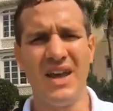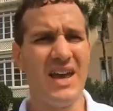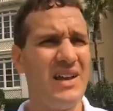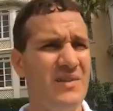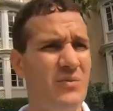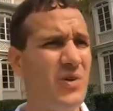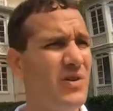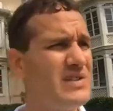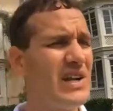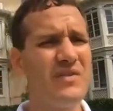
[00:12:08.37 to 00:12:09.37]
And
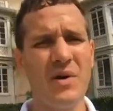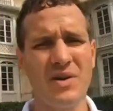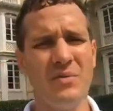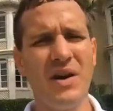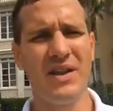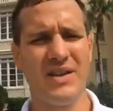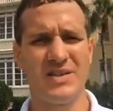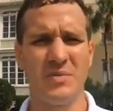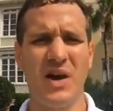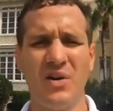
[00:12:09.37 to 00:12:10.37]
really, it's not even about your money.
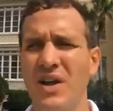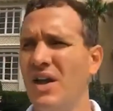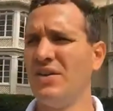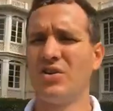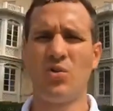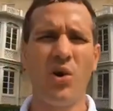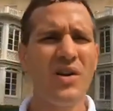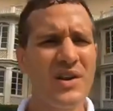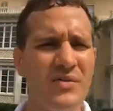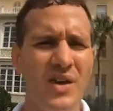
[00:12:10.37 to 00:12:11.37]
It's about your
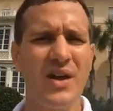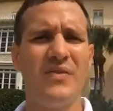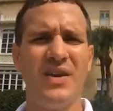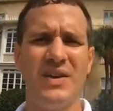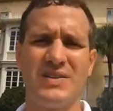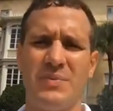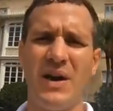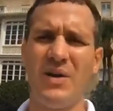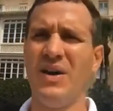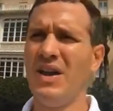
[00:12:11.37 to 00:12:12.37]
quality of life. It's
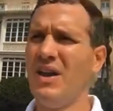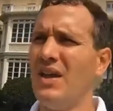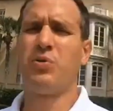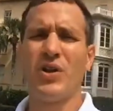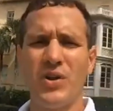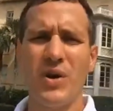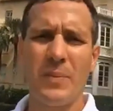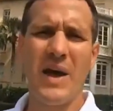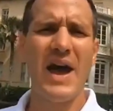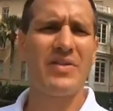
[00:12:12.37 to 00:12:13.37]
about putting you on a
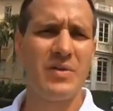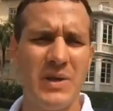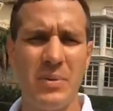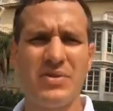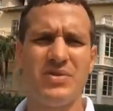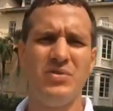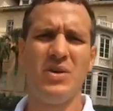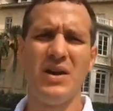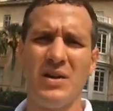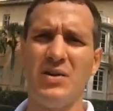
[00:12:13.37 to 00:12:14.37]
path to be able
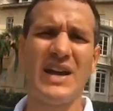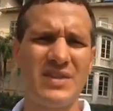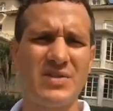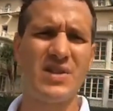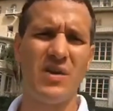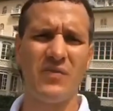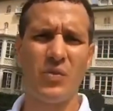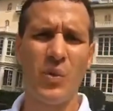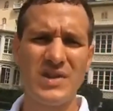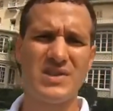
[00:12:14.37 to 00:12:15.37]
to protect yourself
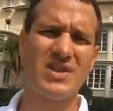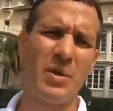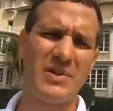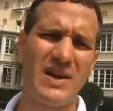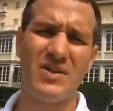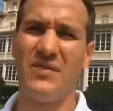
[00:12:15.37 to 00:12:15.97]
for what's coming down